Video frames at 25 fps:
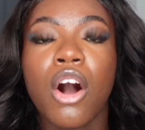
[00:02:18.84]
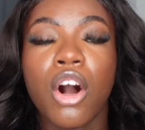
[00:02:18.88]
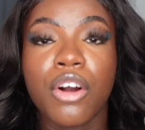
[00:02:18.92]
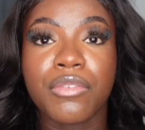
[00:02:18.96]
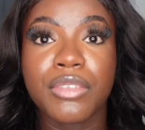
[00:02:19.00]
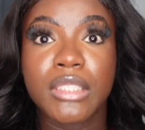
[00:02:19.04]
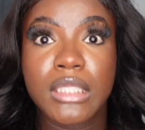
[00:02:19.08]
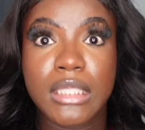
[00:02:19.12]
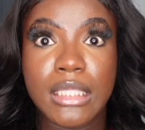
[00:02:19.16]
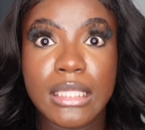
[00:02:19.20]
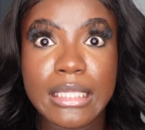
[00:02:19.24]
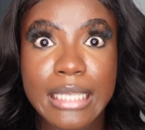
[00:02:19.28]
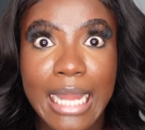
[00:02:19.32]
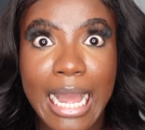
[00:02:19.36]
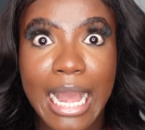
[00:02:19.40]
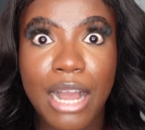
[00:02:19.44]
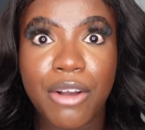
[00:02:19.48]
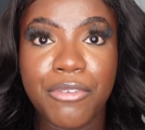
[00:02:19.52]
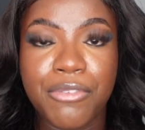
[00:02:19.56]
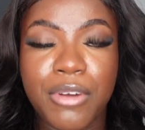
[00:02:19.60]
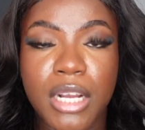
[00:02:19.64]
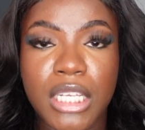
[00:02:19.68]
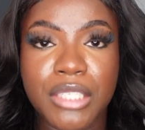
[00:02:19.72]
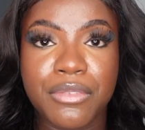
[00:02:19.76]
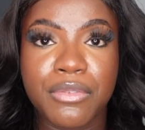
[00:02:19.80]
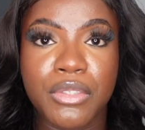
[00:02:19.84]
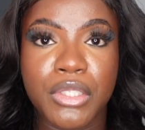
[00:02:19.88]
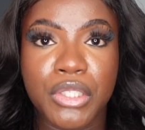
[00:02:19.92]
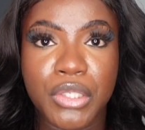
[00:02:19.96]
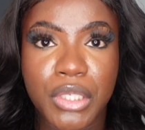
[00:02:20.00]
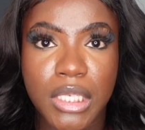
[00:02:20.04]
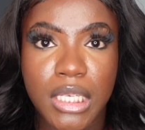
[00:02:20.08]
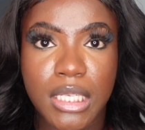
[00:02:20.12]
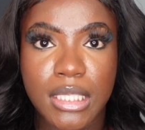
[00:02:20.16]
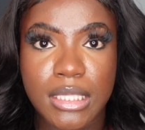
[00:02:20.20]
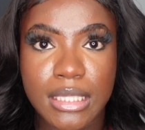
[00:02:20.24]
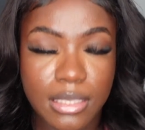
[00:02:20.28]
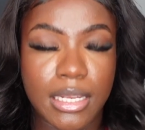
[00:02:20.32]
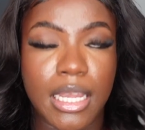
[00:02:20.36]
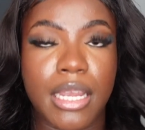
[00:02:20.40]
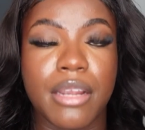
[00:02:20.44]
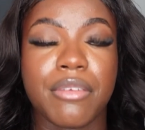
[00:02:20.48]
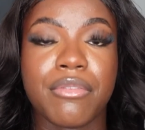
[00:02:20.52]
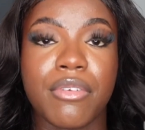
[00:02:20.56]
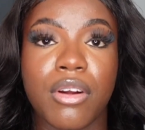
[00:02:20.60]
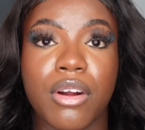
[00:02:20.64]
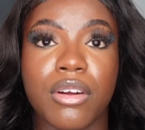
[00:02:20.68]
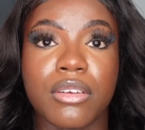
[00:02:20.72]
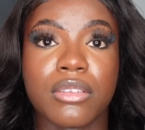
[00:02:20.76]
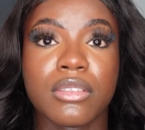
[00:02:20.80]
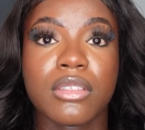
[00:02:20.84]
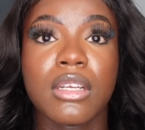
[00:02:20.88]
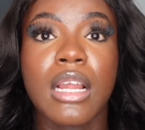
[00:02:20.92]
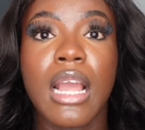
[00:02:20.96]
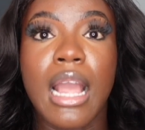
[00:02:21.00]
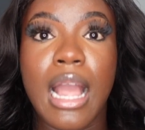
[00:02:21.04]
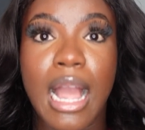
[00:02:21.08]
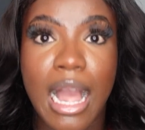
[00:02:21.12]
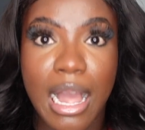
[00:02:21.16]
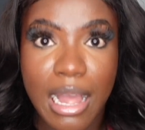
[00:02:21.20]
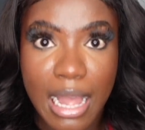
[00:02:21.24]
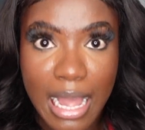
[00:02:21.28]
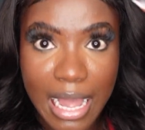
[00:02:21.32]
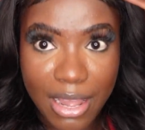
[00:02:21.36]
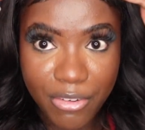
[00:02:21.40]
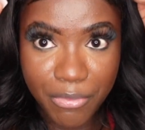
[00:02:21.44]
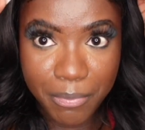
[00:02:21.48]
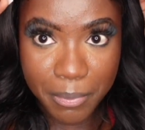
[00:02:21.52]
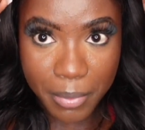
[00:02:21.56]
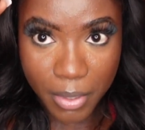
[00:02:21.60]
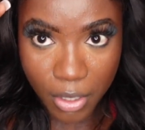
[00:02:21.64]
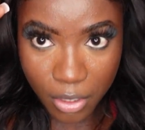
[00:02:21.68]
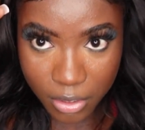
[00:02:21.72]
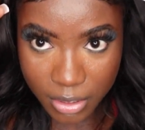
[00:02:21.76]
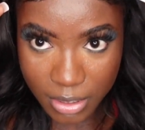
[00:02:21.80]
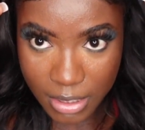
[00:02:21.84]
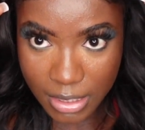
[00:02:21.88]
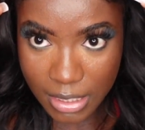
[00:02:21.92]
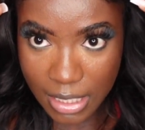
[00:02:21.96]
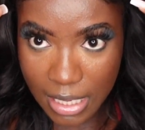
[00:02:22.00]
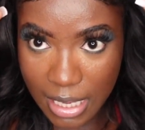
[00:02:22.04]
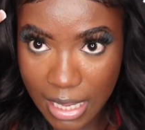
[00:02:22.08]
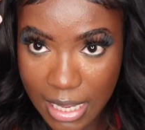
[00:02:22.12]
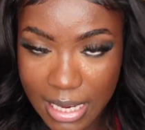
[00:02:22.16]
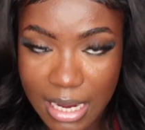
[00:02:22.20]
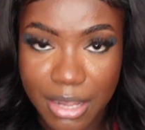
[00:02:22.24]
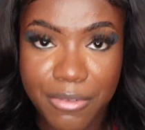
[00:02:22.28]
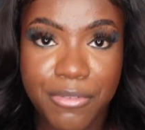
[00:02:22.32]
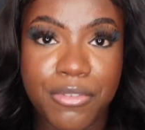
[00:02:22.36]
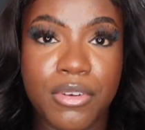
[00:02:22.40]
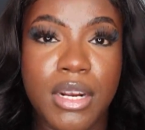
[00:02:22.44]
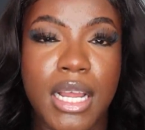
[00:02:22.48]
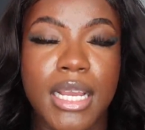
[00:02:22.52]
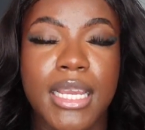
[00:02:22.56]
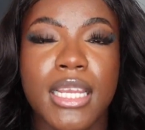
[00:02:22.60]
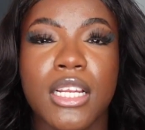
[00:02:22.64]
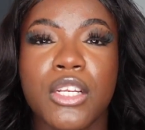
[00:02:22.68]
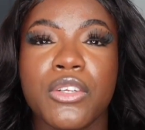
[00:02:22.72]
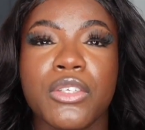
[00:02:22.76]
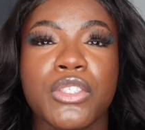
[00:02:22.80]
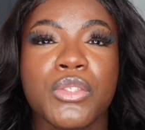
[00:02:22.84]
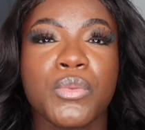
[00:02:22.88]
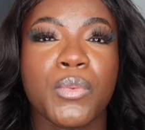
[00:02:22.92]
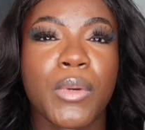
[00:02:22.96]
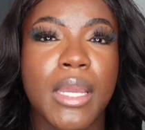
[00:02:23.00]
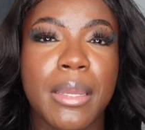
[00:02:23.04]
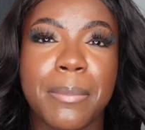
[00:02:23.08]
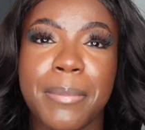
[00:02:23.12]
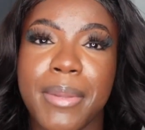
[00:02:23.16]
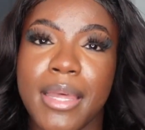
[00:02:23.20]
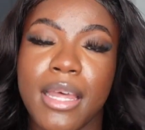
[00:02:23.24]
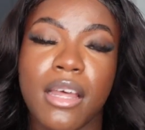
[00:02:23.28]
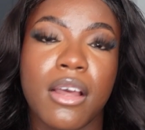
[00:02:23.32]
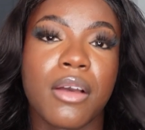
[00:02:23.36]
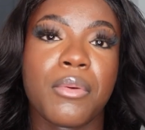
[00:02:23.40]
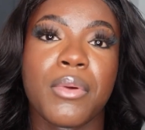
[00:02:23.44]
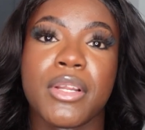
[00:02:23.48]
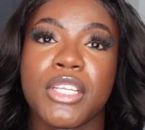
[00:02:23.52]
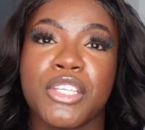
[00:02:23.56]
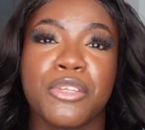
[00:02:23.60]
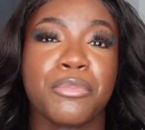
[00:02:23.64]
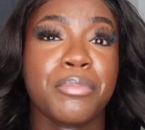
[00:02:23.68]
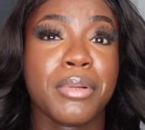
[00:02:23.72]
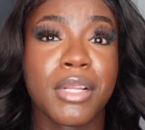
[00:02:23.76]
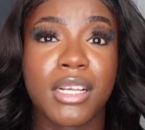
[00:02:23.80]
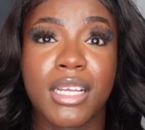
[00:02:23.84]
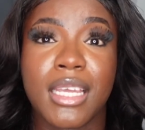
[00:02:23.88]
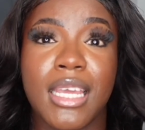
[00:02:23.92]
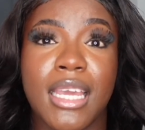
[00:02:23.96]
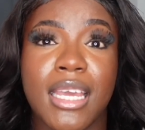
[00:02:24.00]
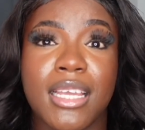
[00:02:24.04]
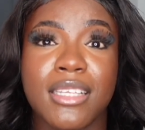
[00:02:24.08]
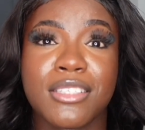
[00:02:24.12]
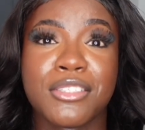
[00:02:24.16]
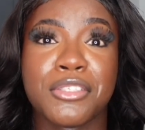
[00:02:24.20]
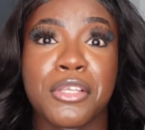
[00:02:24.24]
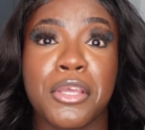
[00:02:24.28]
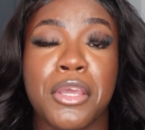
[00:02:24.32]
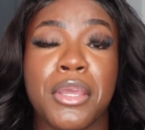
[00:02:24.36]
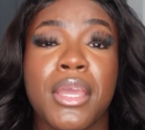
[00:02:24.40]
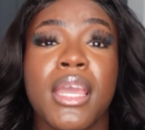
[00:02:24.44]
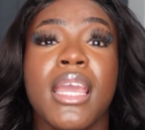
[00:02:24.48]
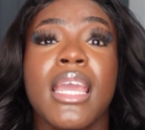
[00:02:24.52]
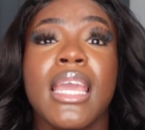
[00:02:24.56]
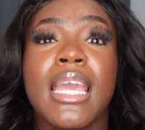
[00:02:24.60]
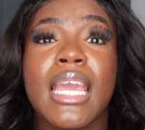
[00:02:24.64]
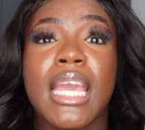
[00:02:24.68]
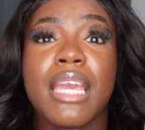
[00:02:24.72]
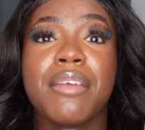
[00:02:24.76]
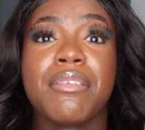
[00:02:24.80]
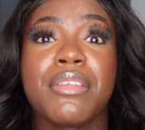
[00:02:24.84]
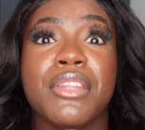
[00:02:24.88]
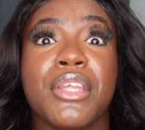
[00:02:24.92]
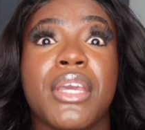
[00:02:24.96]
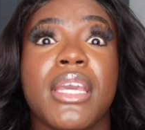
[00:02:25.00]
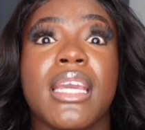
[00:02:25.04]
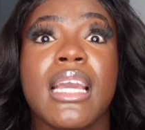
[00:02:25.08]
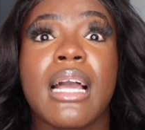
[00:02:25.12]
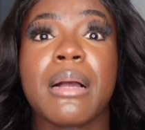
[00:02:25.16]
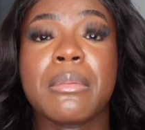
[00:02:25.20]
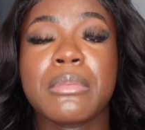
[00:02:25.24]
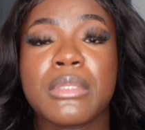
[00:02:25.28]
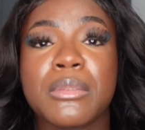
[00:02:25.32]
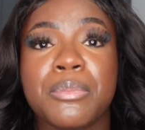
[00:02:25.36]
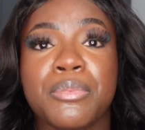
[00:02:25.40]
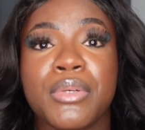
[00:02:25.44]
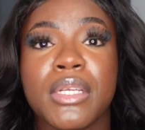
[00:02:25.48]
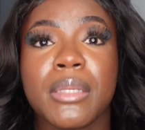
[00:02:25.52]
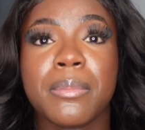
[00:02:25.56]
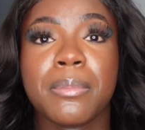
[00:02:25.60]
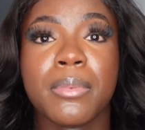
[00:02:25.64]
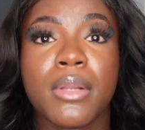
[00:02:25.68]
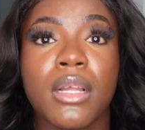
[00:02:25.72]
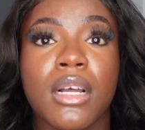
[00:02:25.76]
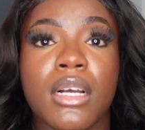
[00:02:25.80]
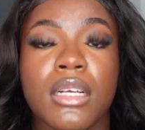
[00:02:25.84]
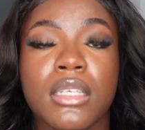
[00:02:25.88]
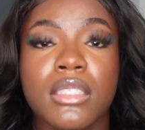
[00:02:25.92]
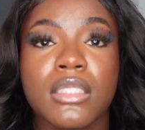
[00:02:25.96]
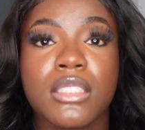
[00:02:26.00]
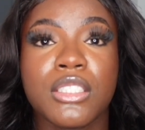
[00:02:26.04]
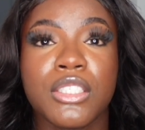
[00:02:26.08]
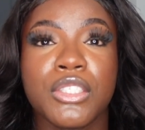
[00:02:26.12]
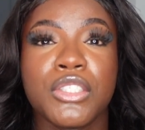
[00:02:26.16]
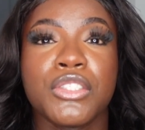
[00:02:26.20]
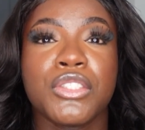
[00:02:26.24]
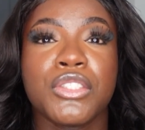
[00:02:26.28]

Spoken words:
obviously now, fast forward 2 years later on, I have plucked it and I feel like it looks way better when you pluck it. So even though it comes pre-plucked, you